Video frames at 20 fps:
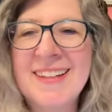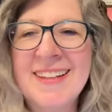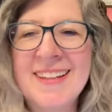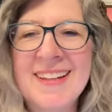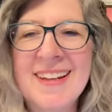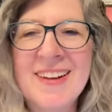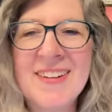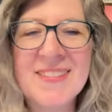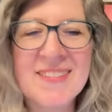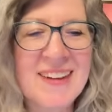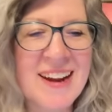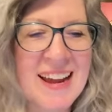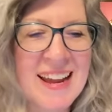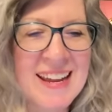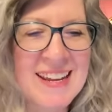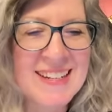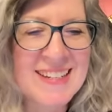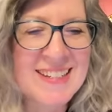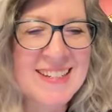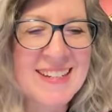All
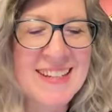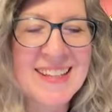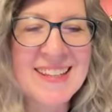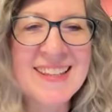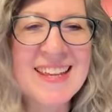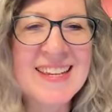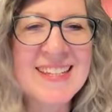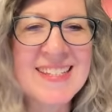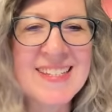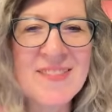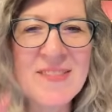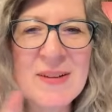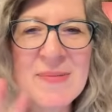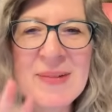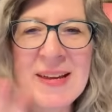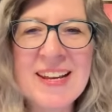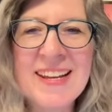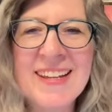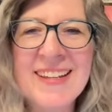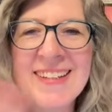right. Thanks
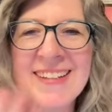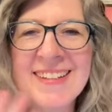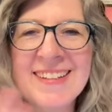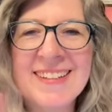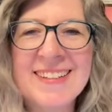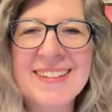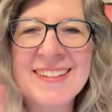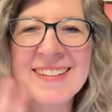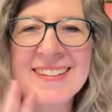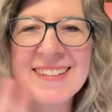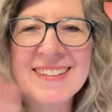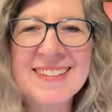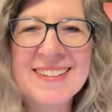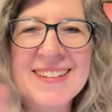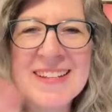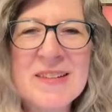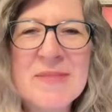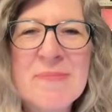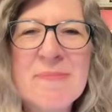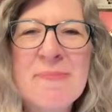everybody.
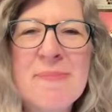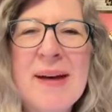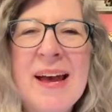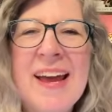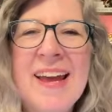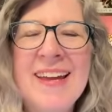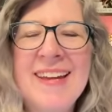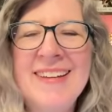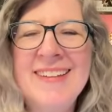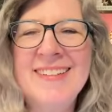Bye.